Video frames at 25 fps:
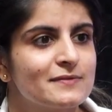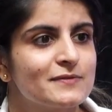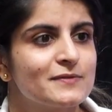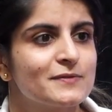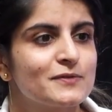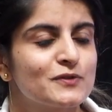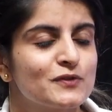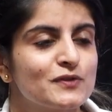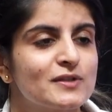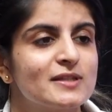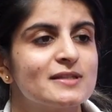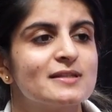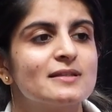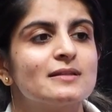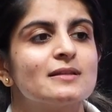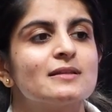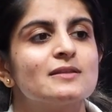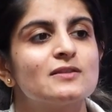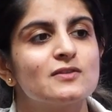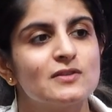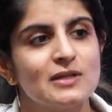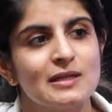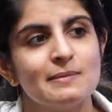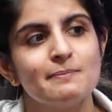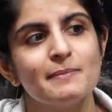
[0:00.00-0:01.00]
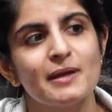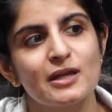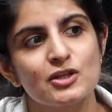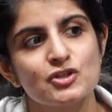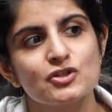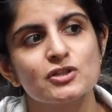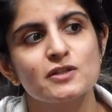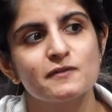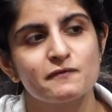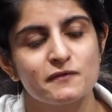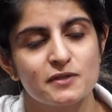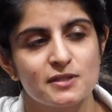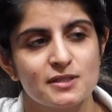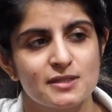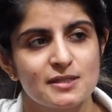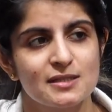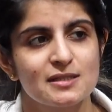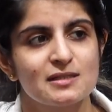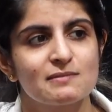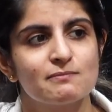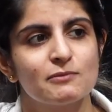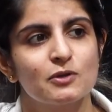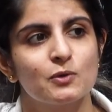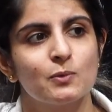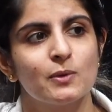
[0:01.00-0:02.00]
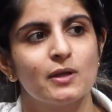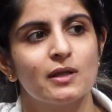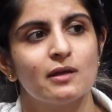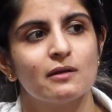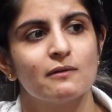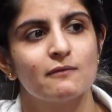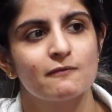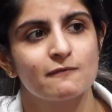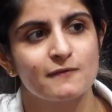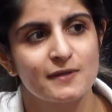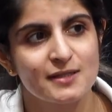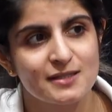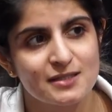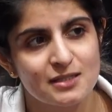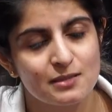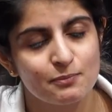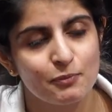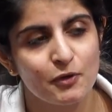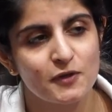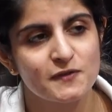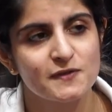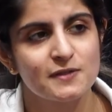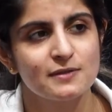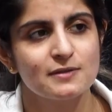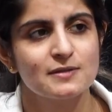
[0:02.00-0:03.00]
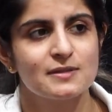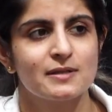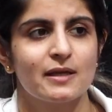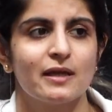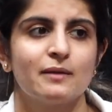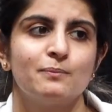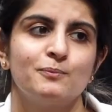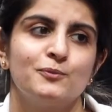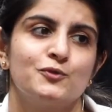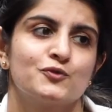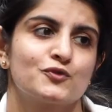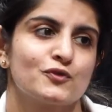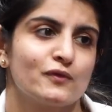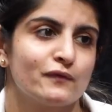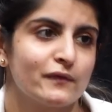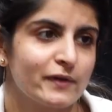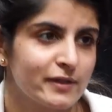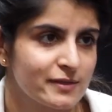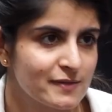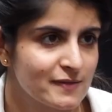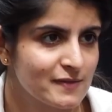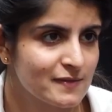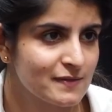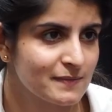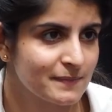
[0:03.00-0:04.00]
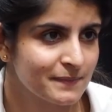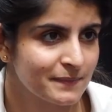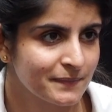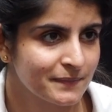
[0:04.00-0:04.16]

So these are the 3 major differences between fixed deposits and mutual funds.